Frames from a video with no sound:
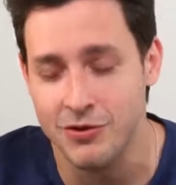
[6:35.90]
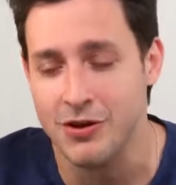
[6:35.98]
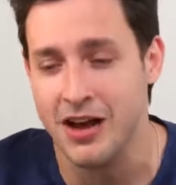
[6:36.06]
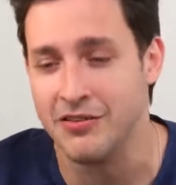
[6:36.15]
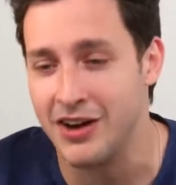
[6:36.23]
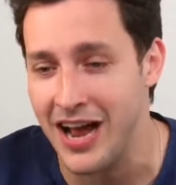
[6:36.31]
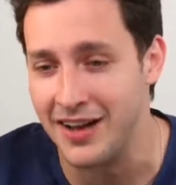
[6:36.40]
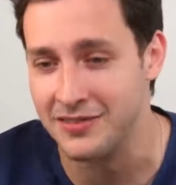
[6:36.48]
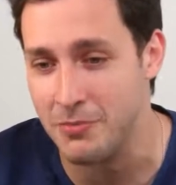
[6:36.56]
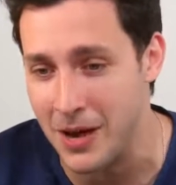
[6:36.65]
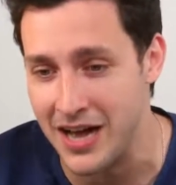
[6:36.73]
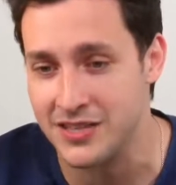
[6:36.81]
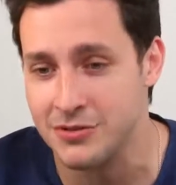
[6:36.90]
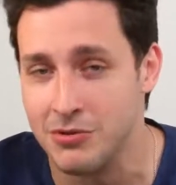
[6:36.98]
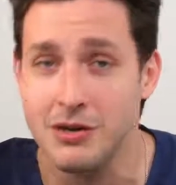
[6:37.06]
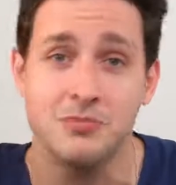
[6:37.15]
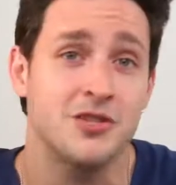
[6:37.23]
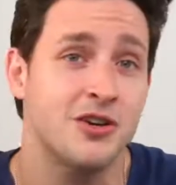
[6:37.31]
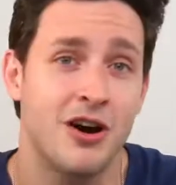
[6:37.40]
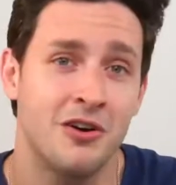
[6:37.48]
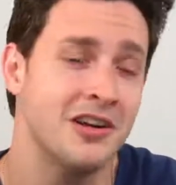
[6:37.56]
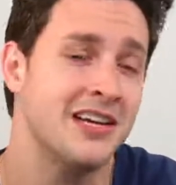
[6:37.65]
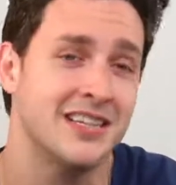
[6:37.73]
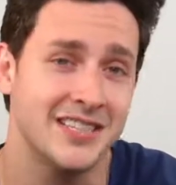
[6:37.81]
if you ever have to pass one, I'm
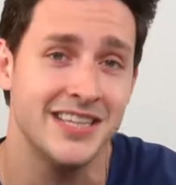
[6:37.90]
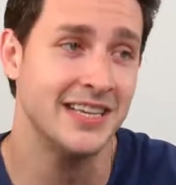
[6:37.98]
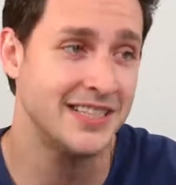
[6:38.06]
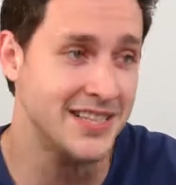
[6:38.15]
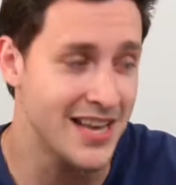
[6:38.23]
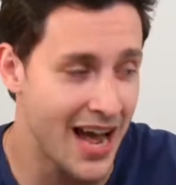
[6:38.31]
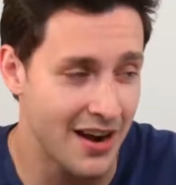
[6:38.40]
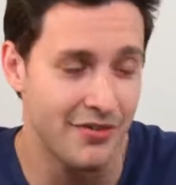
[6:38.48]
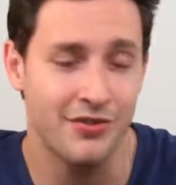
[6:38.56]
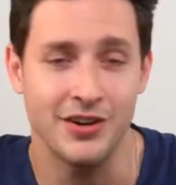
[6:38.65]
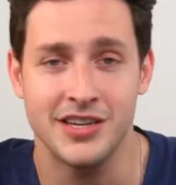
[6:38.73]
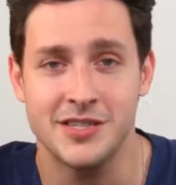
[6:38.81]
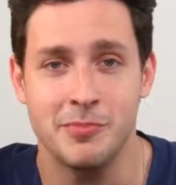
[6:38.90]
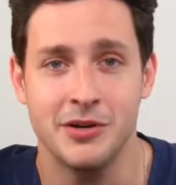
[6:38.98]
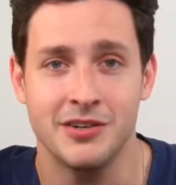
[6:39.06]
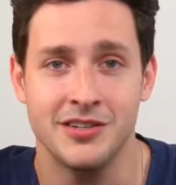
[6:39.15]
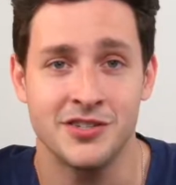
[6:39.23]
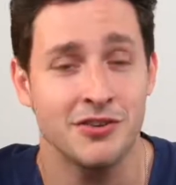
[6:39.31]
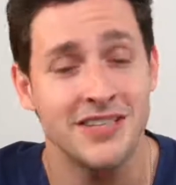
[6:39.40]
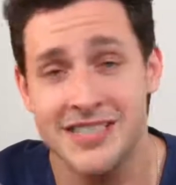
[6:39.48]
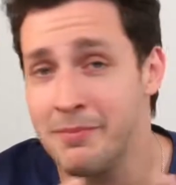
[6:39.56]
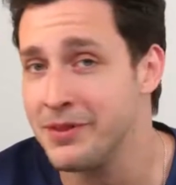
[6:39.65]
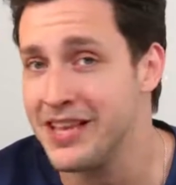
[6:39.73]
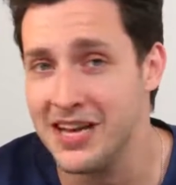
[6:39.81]
sorry, because it's not a fun experience. So I
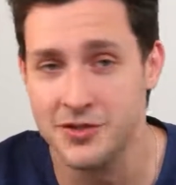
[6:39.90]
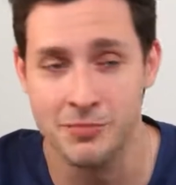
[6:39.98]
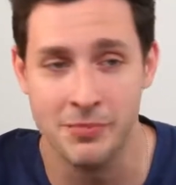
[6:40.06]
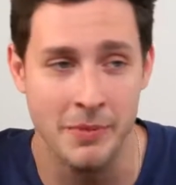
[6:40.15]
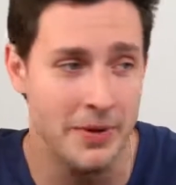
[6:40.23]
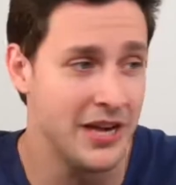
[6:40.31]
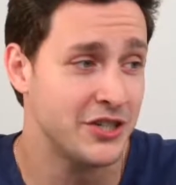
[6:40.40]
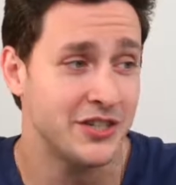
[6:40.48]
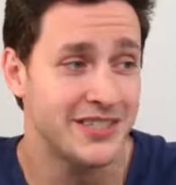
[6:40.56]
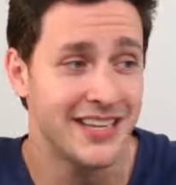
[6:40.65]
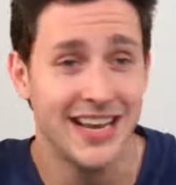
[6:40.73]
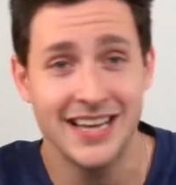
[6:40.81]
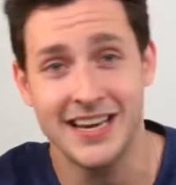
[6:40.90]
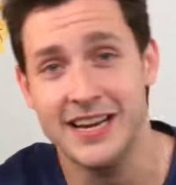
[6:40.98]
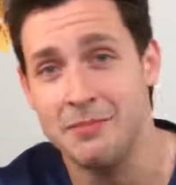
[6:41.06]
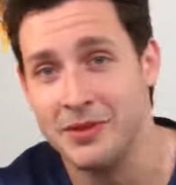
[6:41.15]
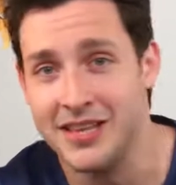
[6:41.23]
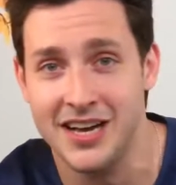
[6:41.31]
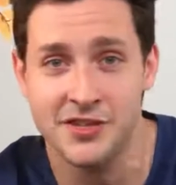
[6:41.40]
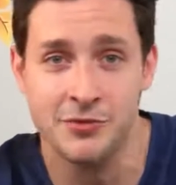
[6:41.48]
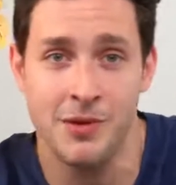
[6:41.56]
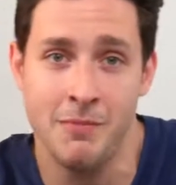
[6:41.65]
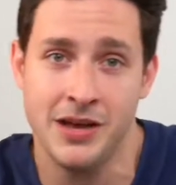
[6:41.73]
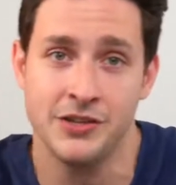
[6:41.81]
sympathize with my patients, and I empathize with
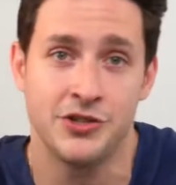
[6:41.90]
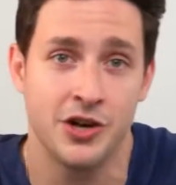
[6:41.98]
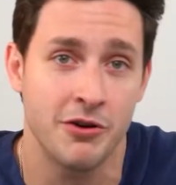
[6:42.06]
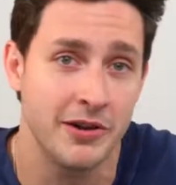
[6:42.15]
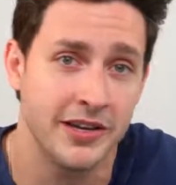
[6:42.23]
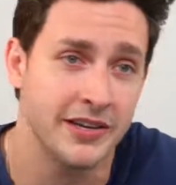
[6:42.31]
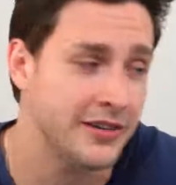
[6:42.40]
my man Joey